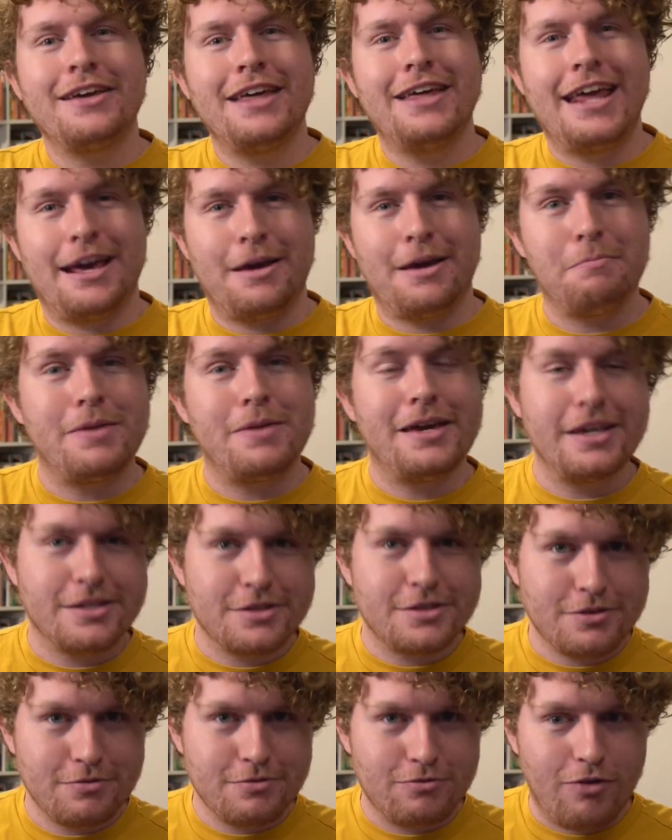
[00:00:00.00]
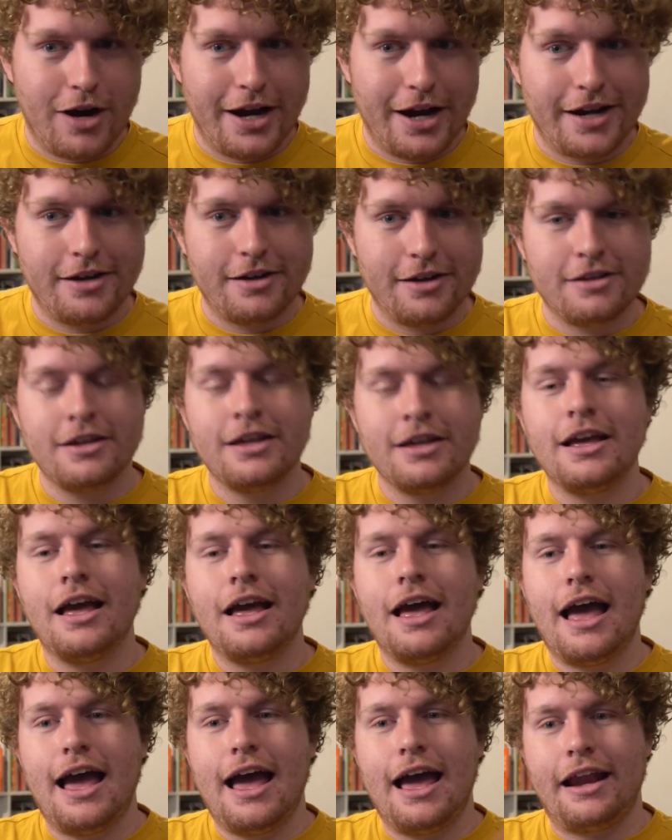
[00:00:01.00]
It can pierce Reiner,
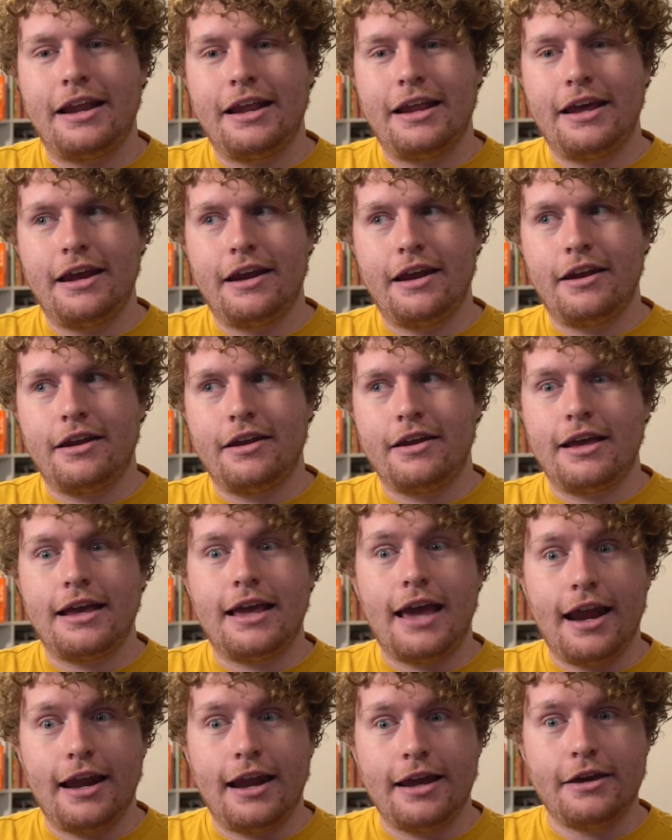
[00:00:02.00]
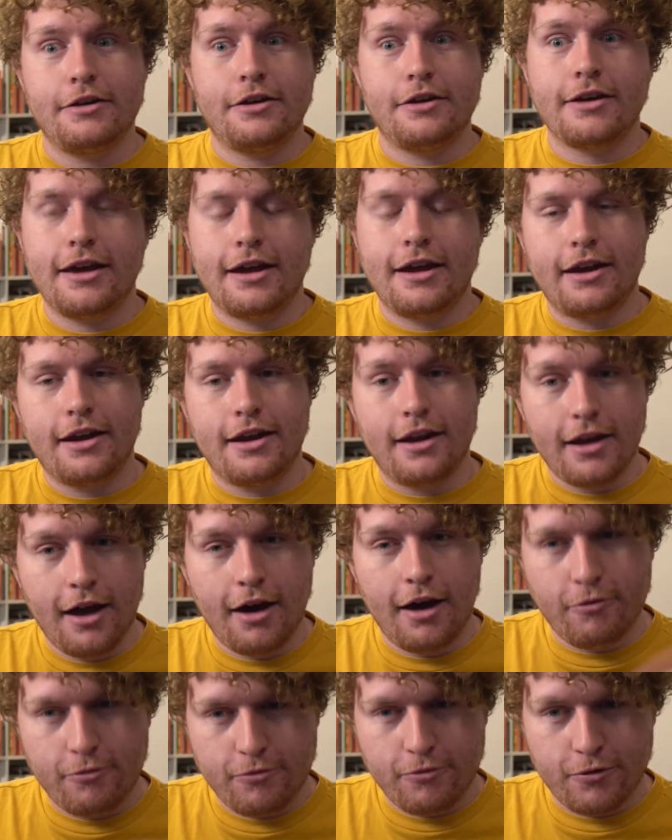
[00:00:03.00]
and then Galliard can
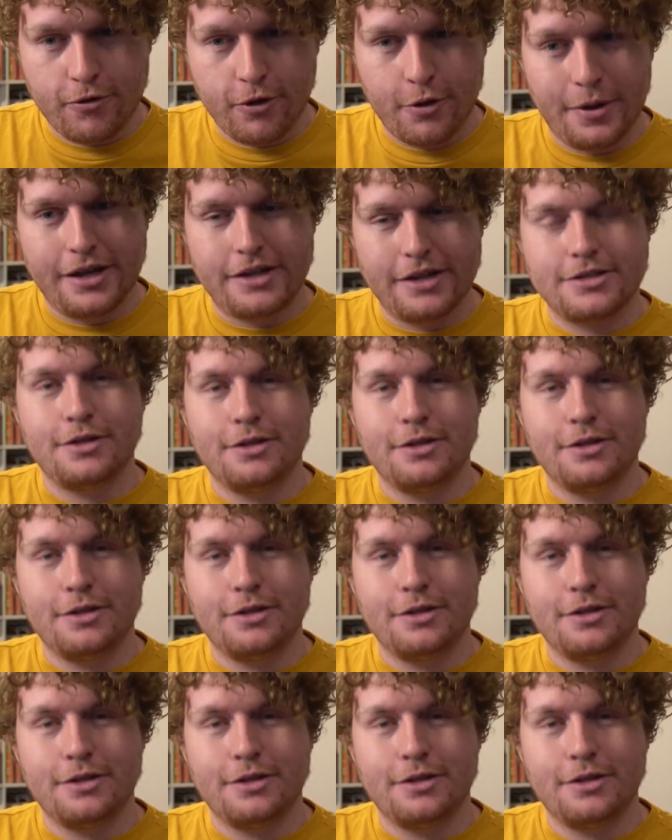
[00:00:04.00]
cut through it.